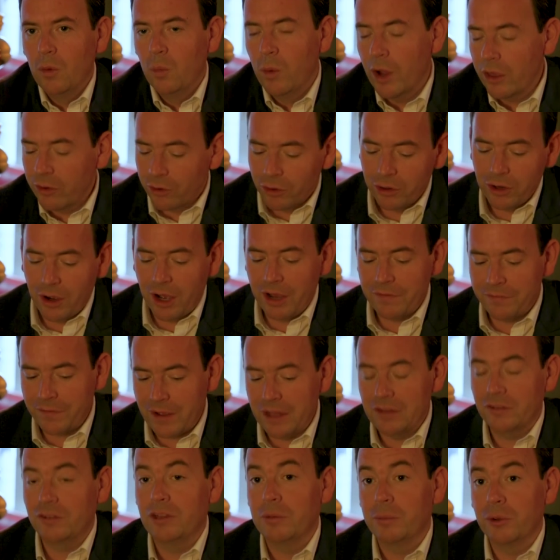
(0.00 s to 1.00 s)
Whether or not I
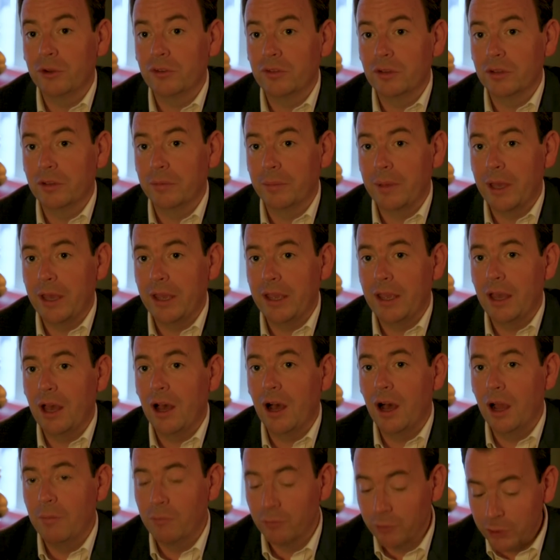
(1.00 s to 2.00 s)
fancy Bristol de Mai,
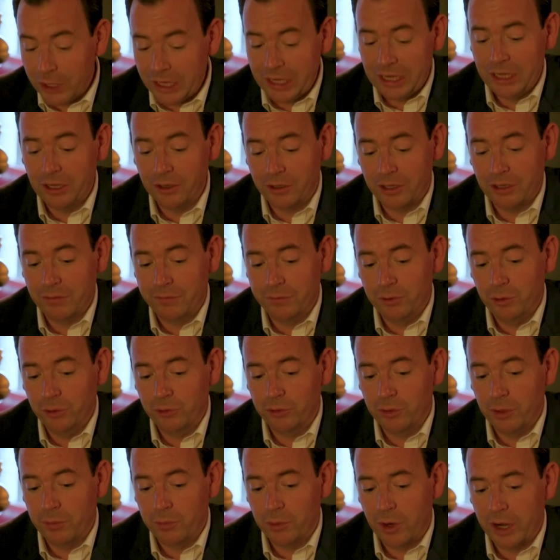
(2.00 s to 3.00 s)
I'm really looking
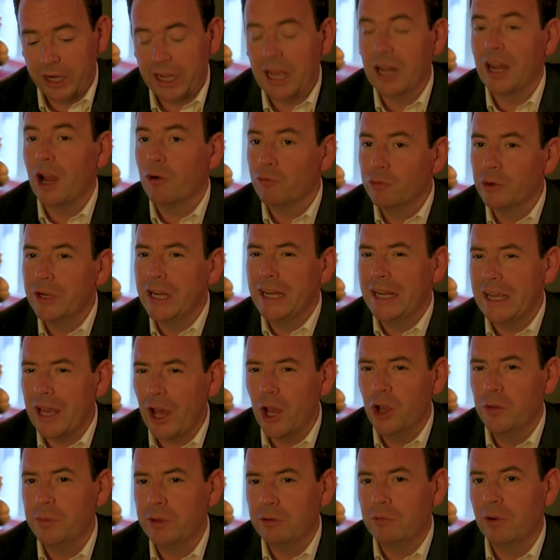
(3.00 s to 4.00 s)
forward to him running, and I really
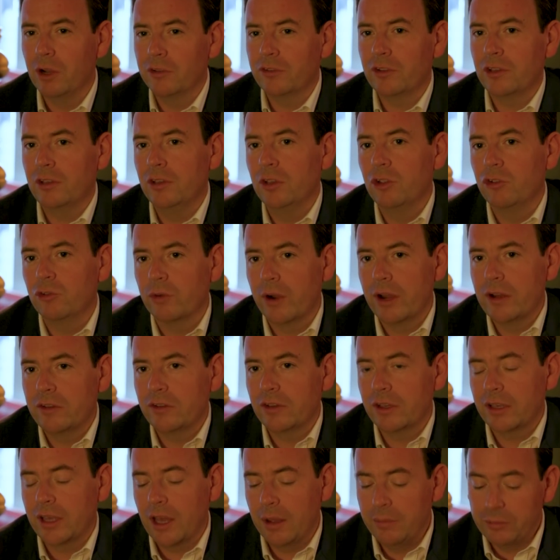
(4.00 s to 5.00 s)
hope he runs a huge
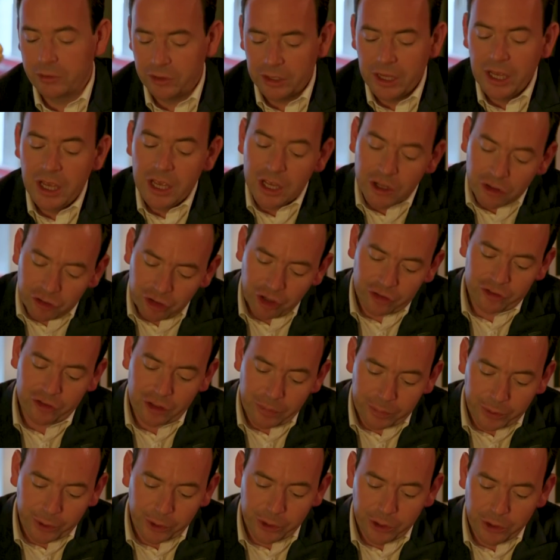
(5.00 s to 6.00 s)
race at Kempton, just
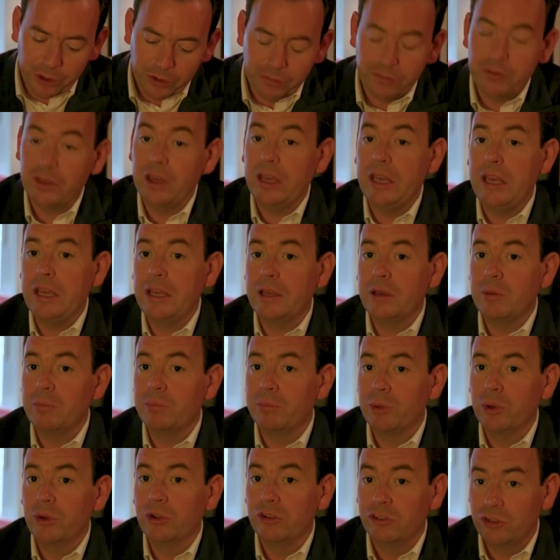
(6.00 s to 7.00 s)
to prove that he can
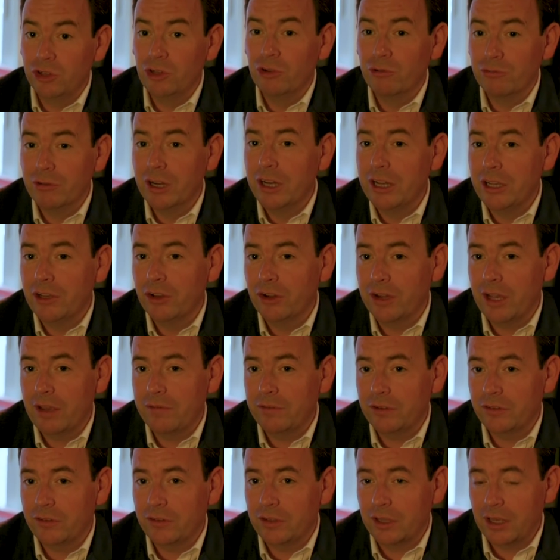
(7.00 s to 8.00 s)
put 2 really good
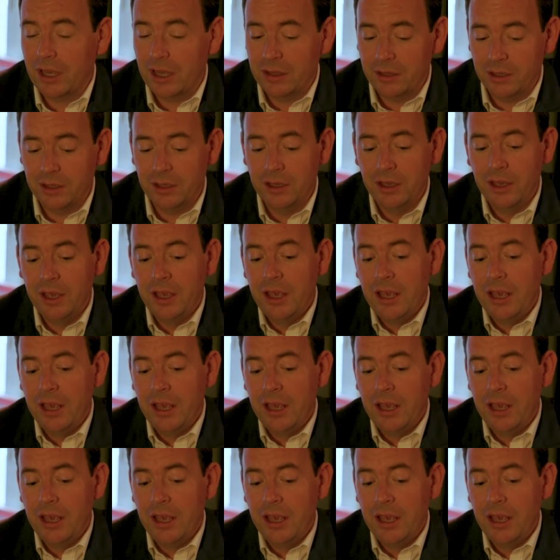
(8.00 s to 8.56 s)
efforts together.